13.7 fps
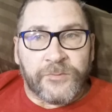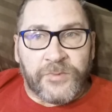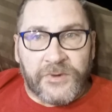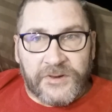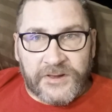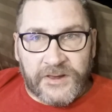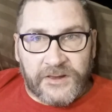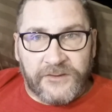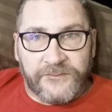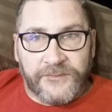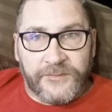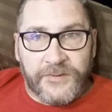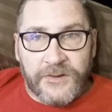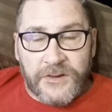to
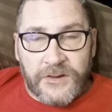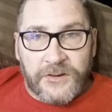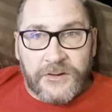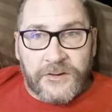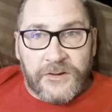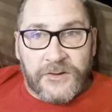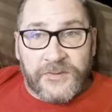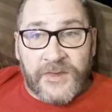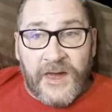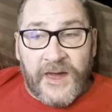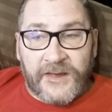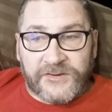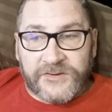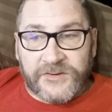believe
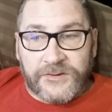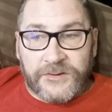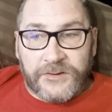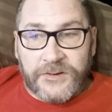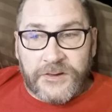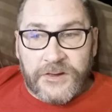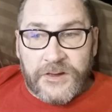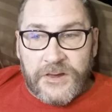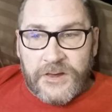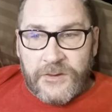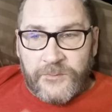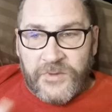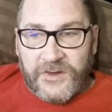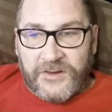that
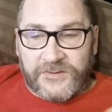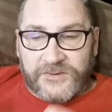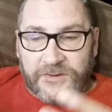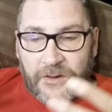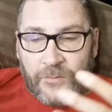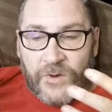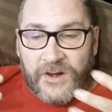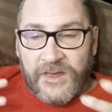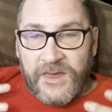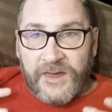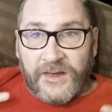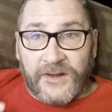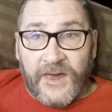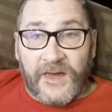because of what
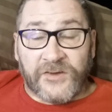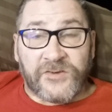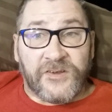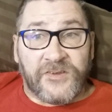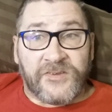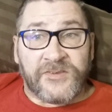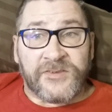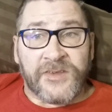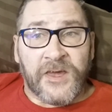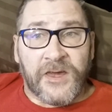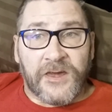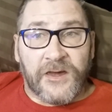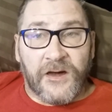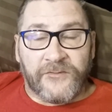he can actually
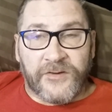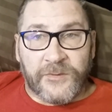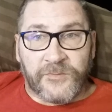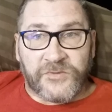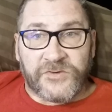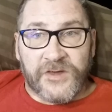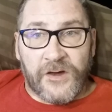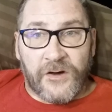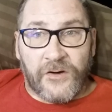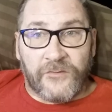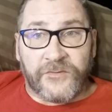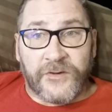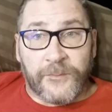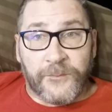see of
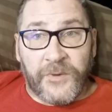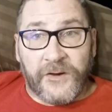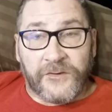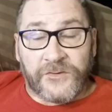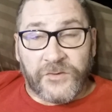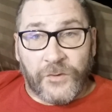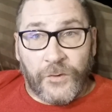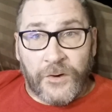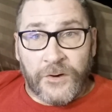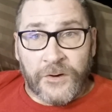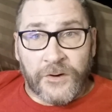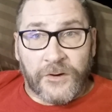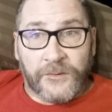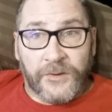himself compared to
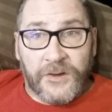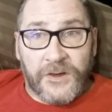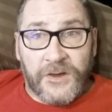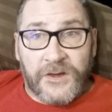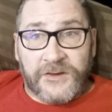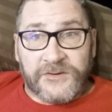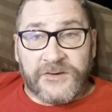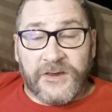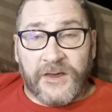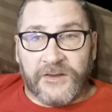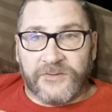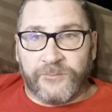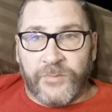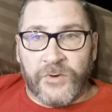her. She
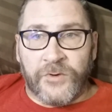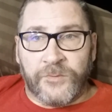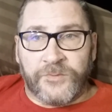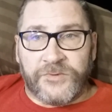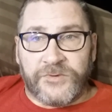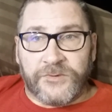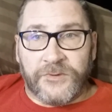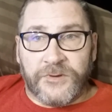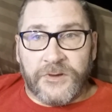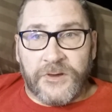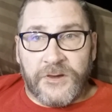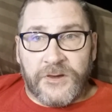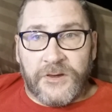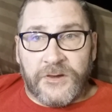has boobs,
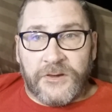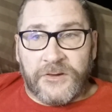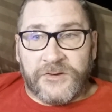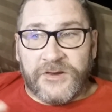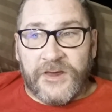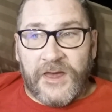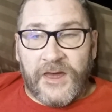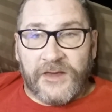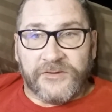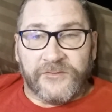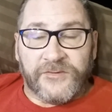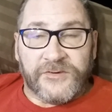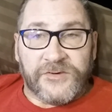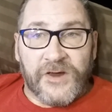she has
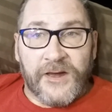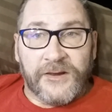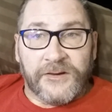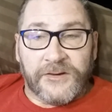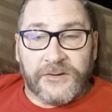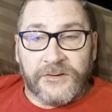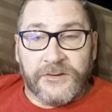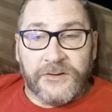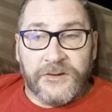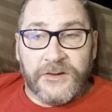a vagina,